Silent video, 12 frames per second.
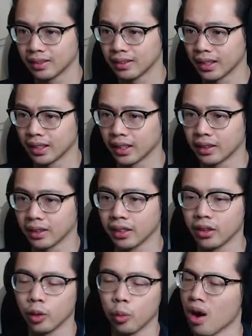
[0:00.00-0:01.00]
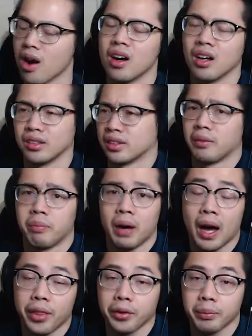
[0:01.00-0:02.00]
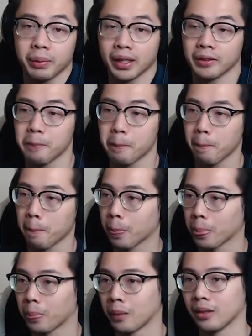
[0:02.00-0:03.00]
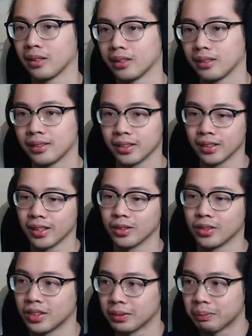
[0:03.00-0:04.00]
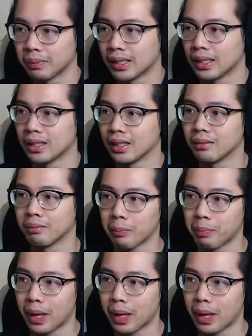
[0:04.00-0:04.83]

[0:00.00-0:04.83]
It's like nothing in the world could bother me. You know, it's just me and my